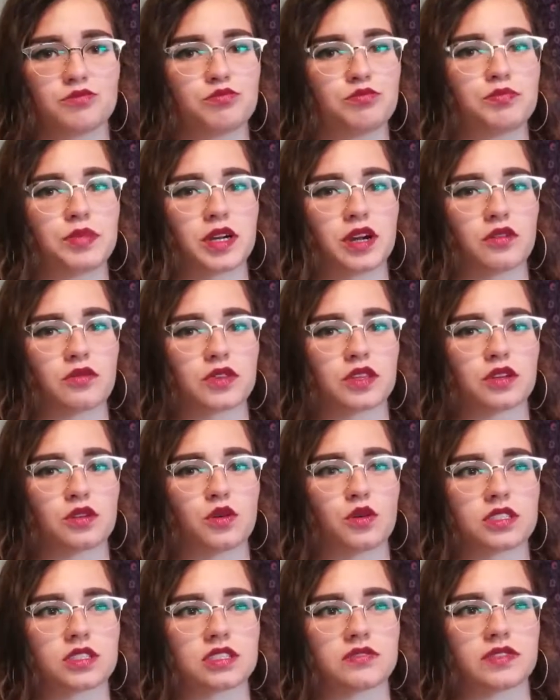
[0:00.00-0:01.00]
but over the
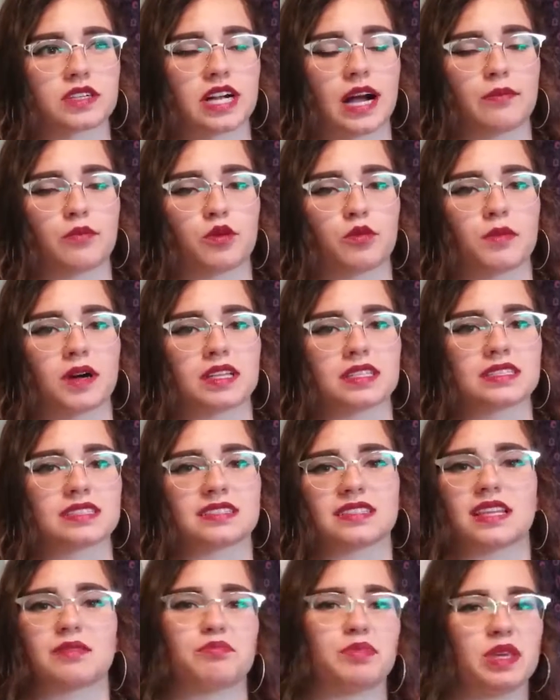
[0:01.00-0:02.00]
course of a couple months
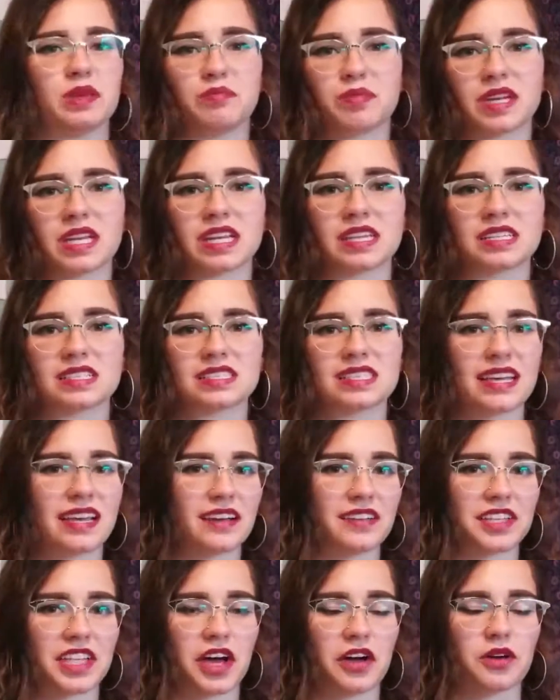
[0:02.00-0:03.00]
and then peeping in to say
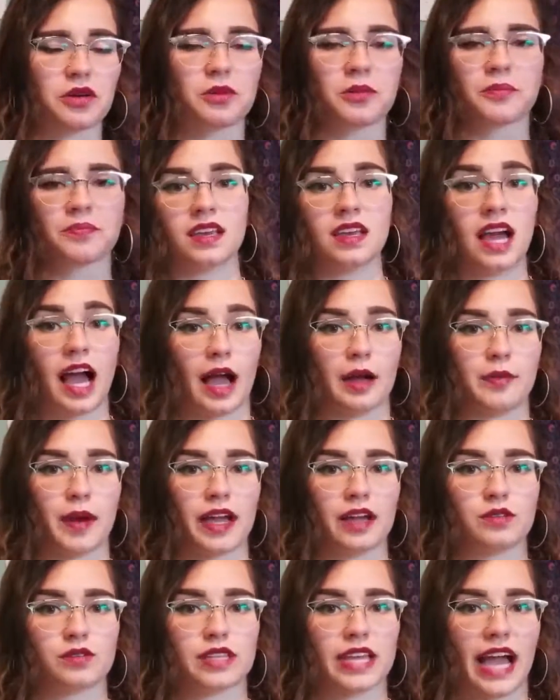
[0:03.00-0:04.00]
hello. I
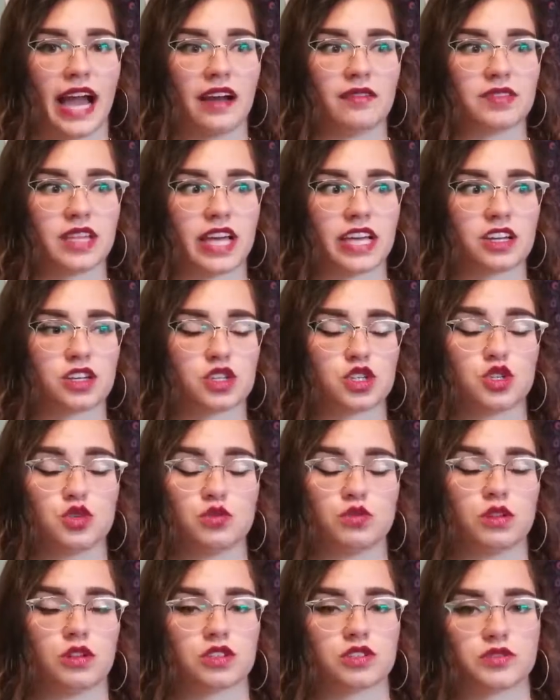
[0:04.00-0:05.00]
might only have like two
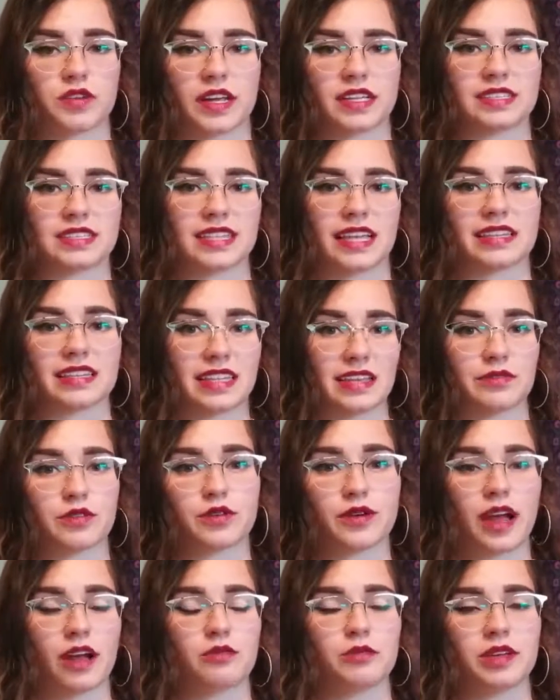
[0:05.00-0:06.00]
close friends that live
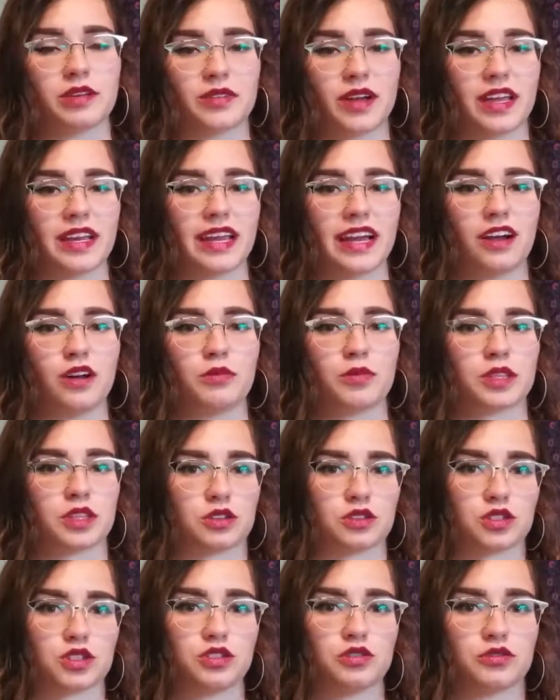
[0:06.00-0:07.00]
around me right now, but they're
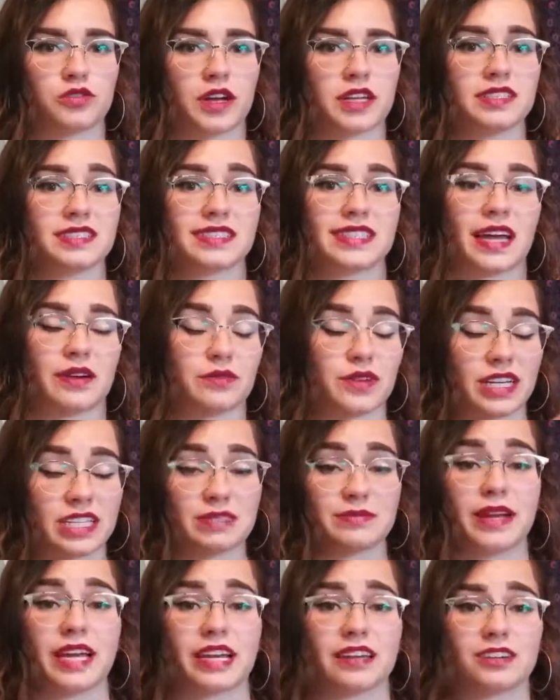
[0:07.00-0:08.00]
two friends that raise
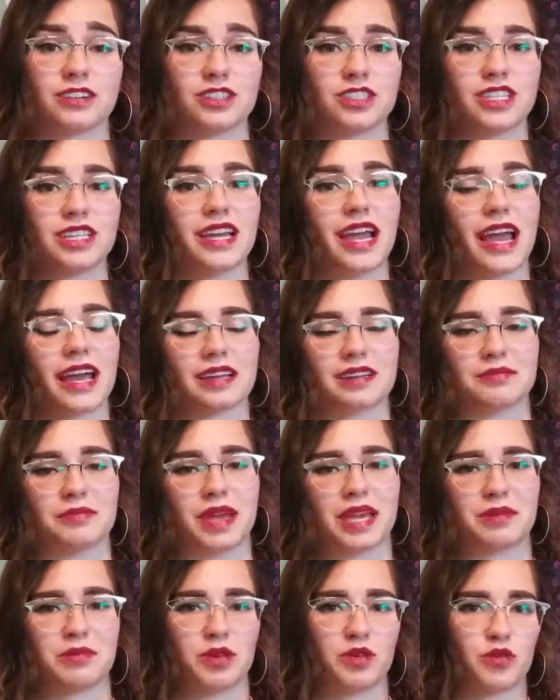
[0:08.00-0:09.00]
my energy and
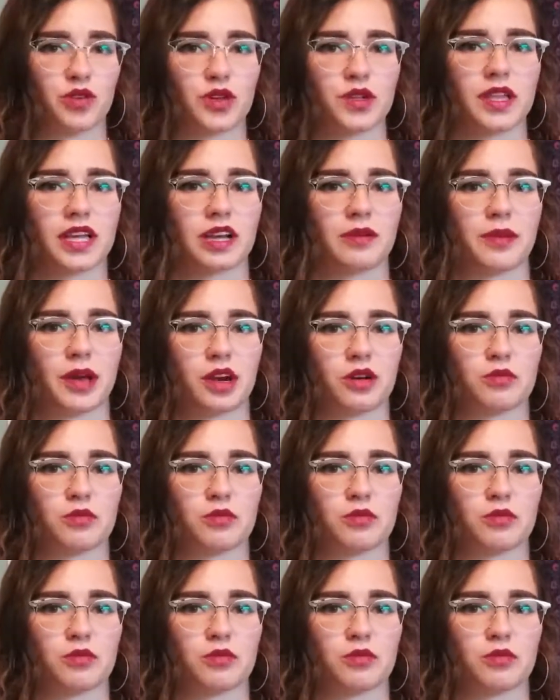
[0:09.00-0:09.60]
make me feel like a better